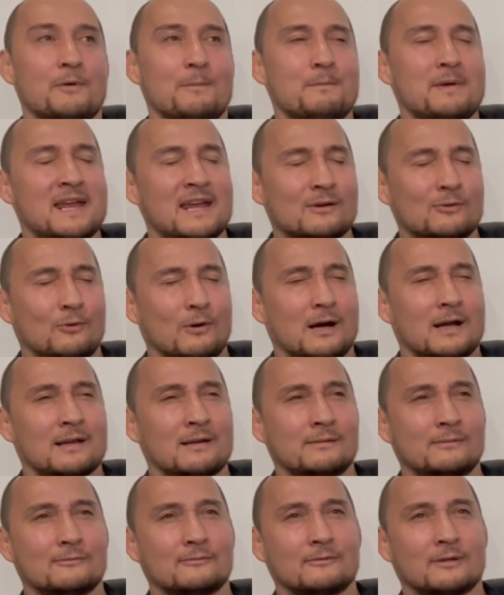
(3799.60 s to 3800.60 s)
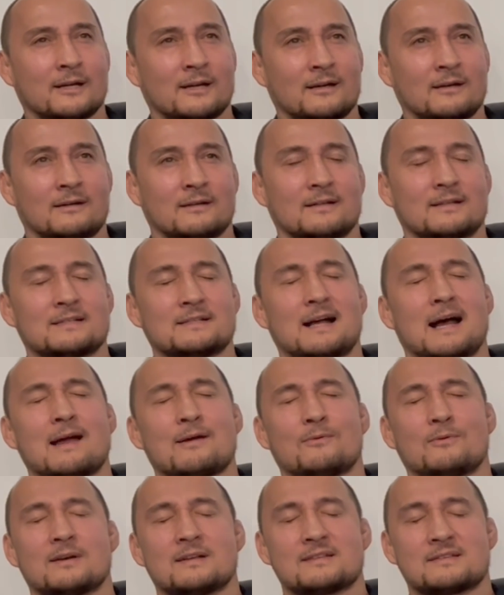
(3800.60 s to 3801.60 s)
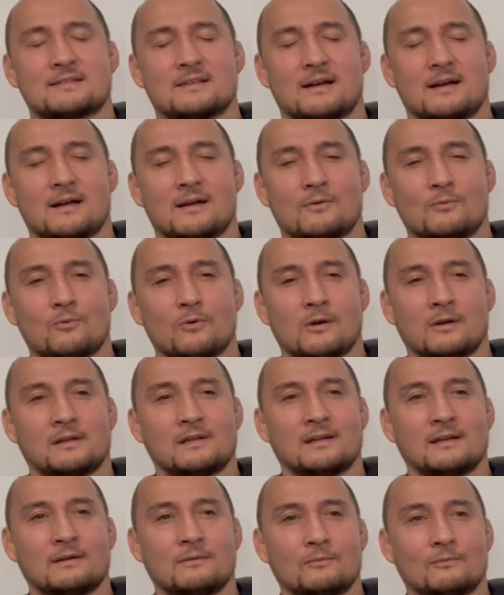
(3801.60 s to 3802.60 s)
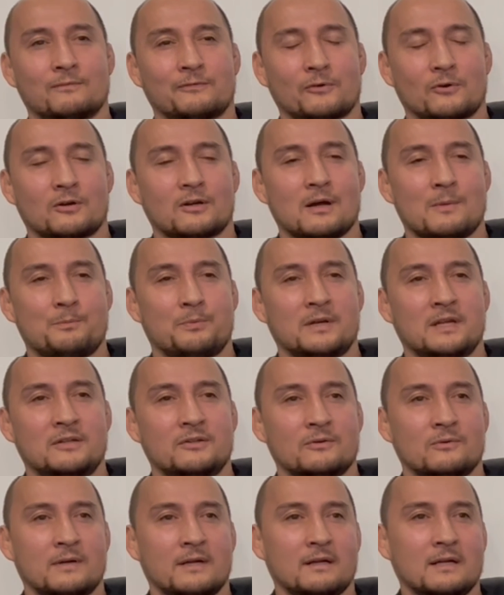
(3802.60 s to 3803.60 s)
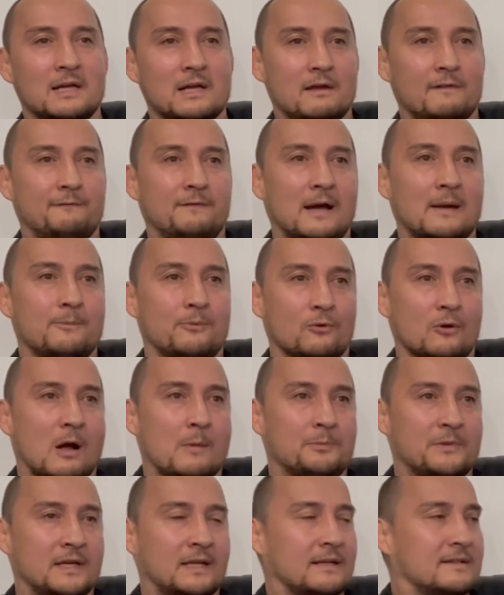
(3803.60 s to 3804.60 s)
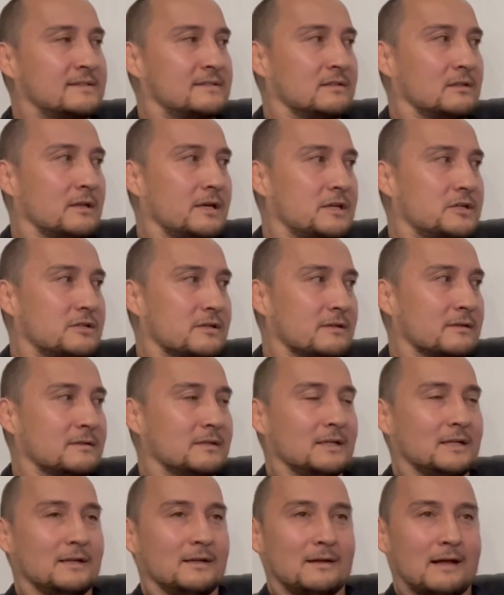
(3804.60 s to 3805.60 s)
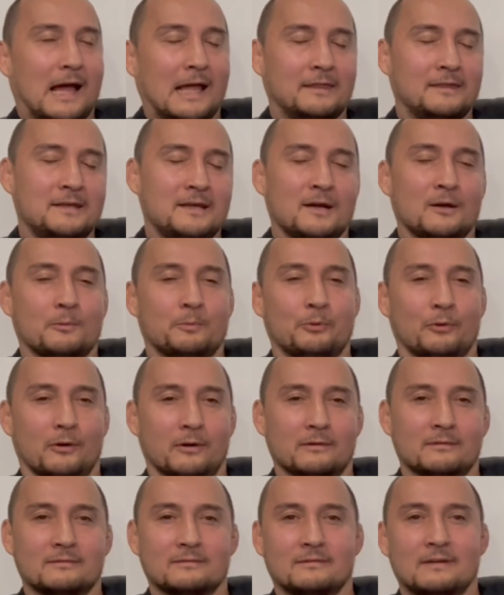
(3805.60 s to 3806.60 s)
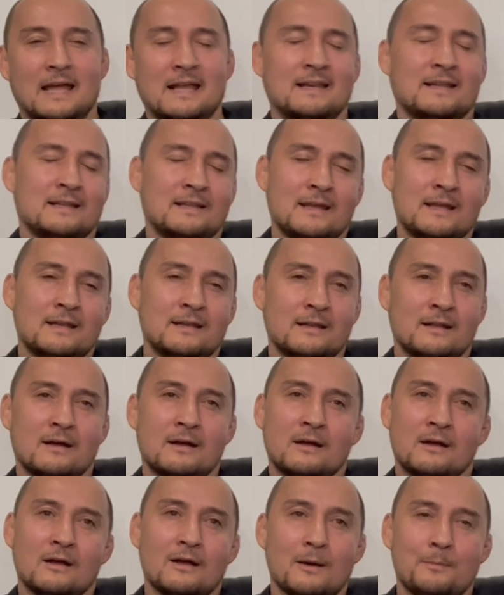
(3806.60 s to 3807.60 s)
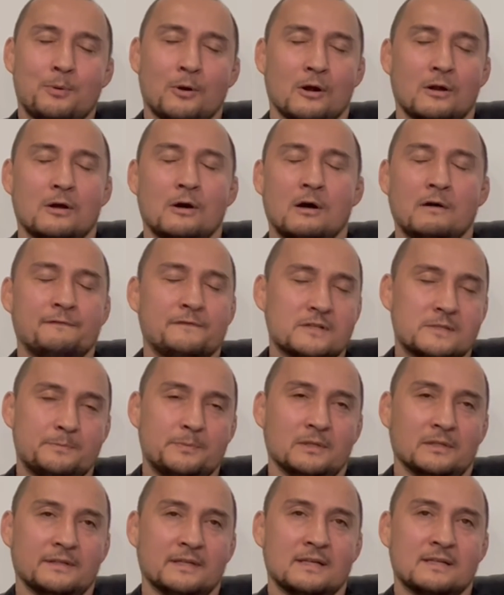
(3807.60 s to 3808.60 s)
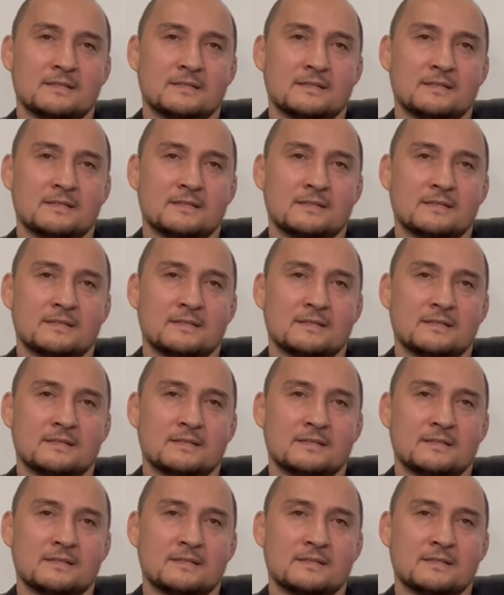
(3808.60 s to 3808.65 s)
main one where I was working for a company doing fiber optic installation at the airport and in office buildings